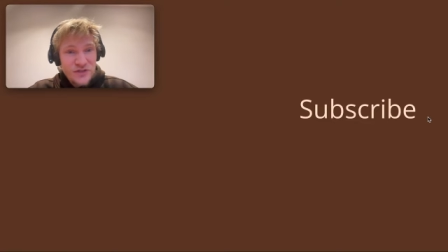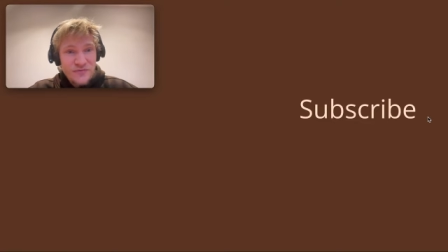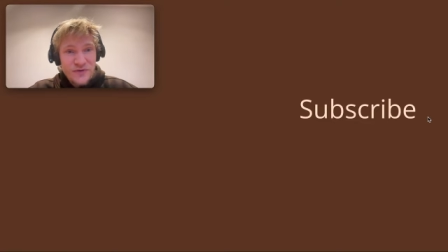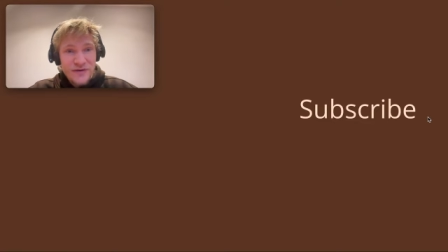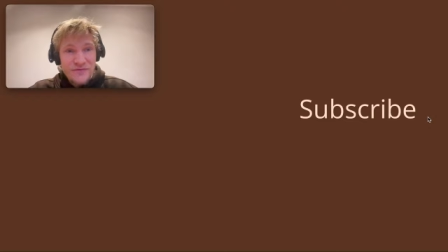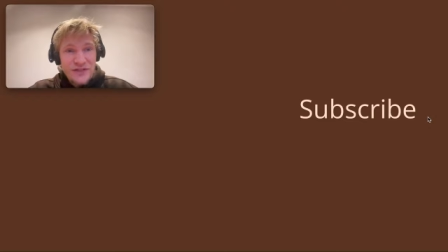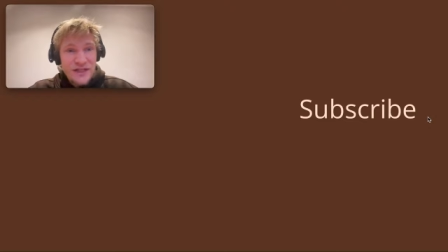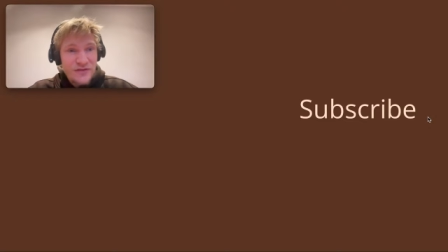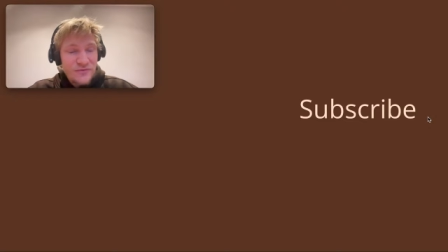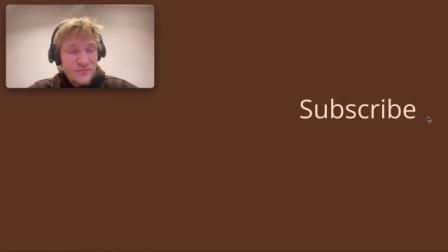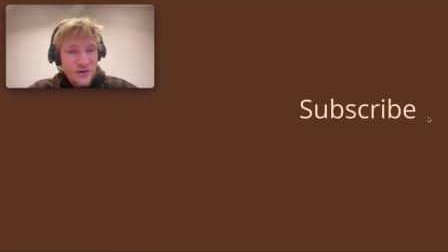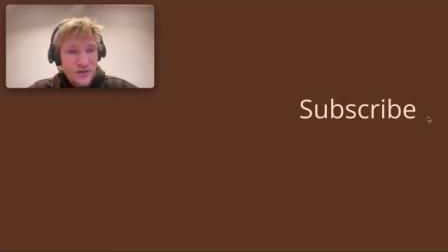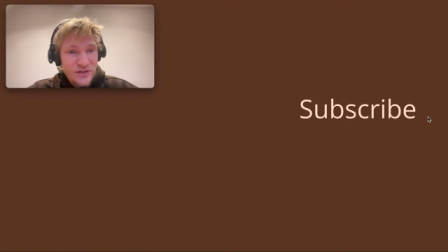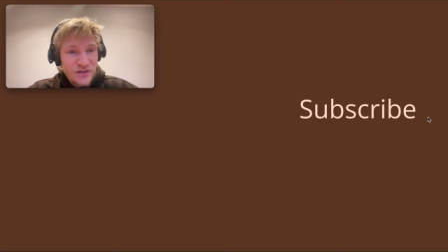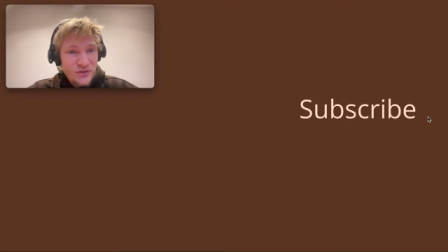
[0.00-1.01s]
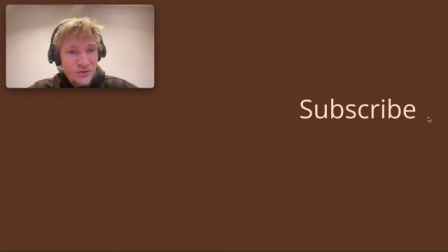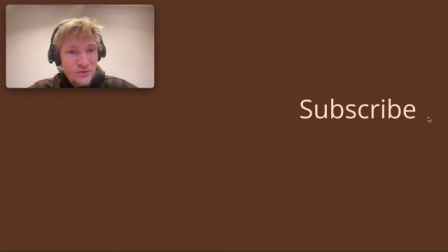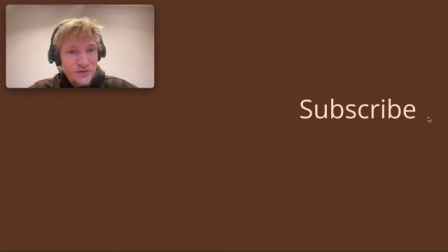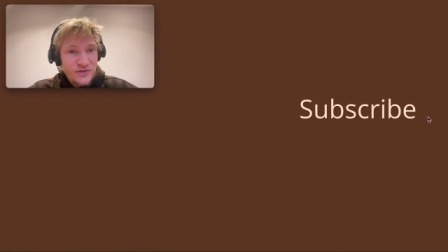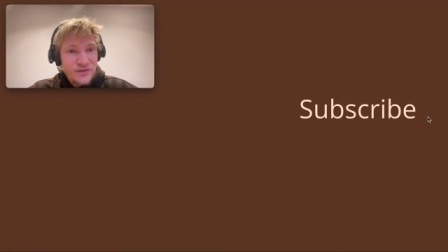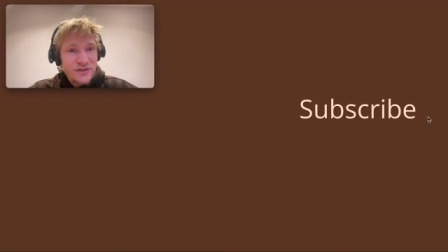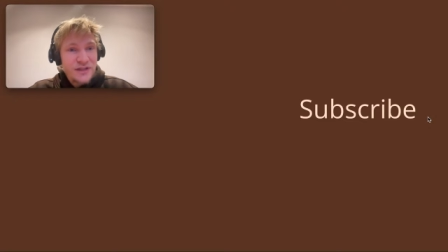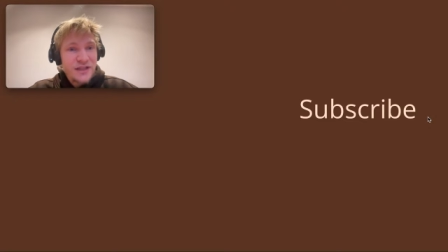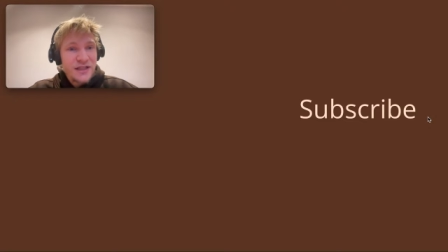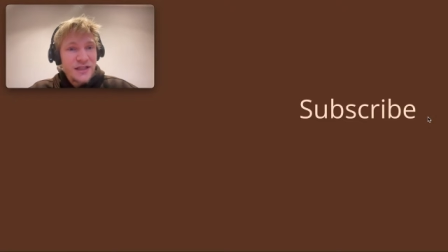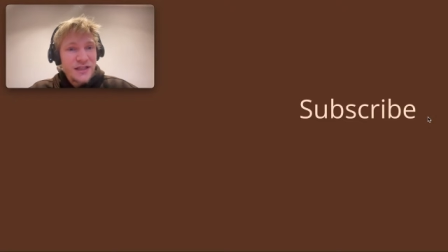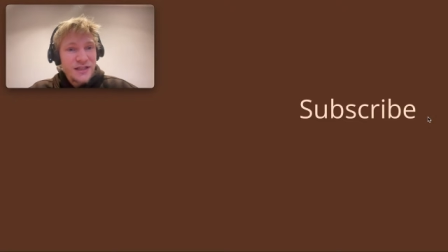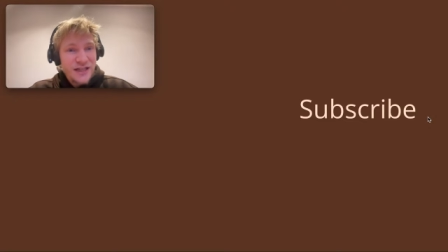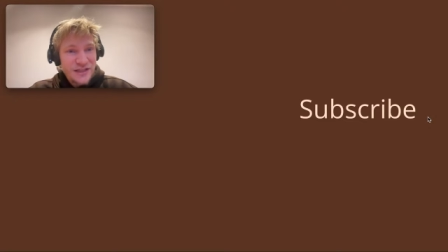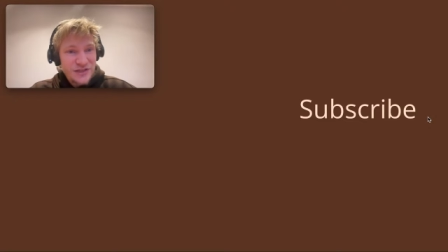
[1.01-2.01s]
if you have any other funny stories.
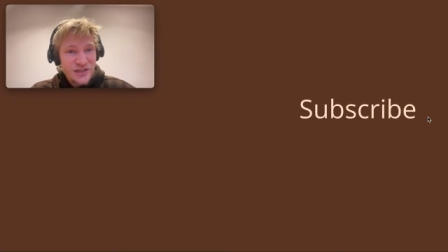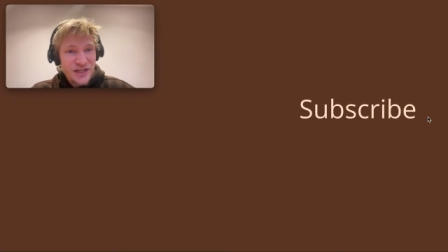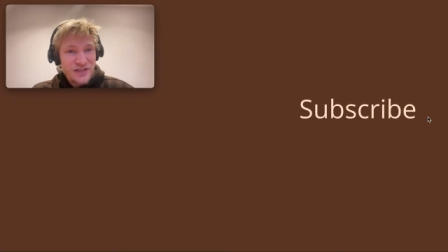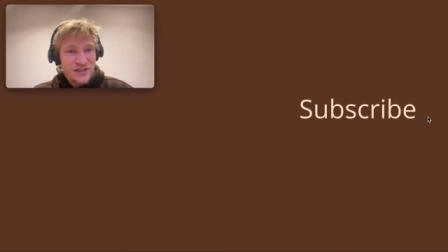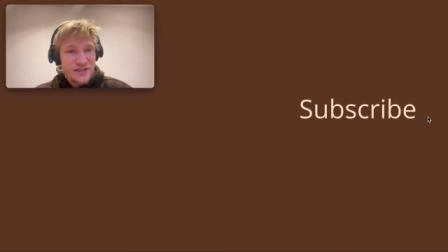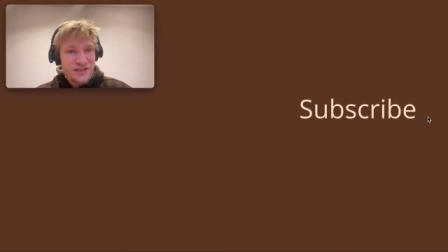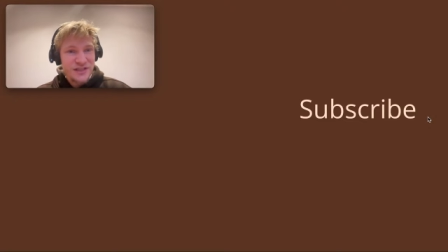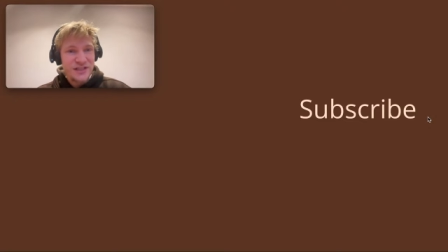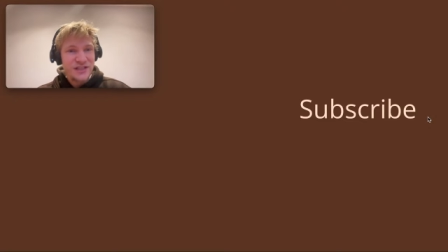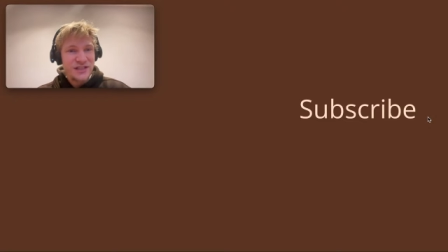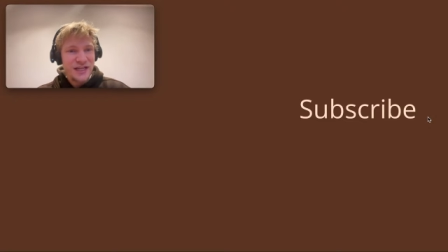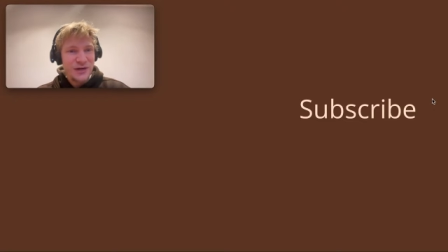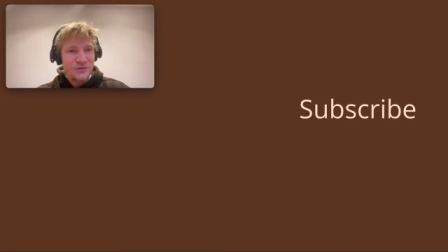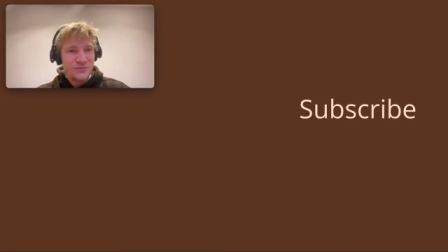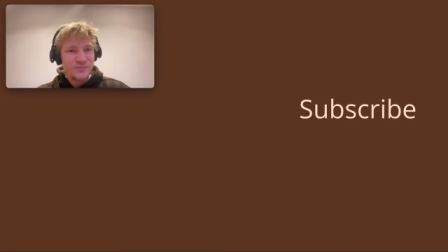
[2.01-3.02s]
Gracias. Ciao.